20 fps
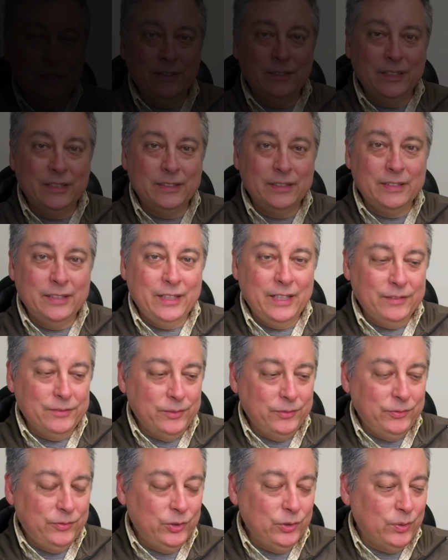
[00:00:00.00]
All right, today I have
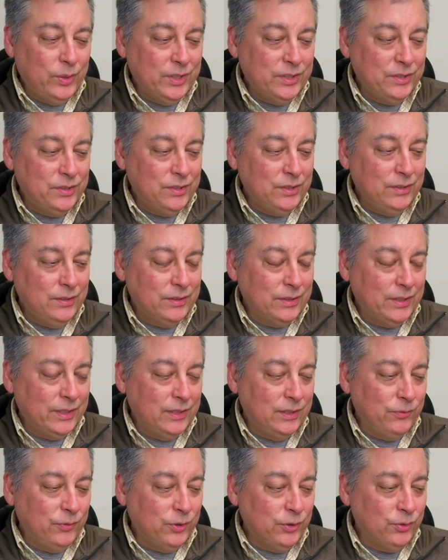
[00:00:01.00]
a few questions,
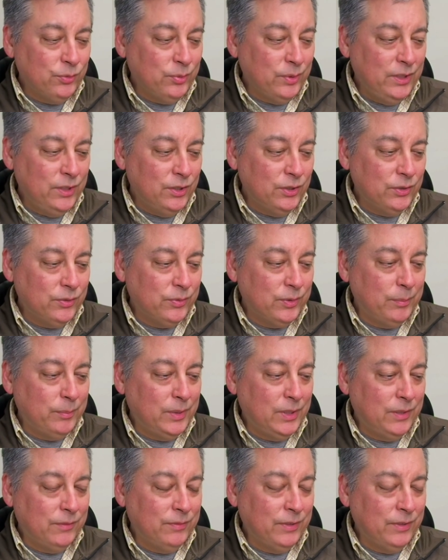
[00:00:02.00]
and the first one here is from uh,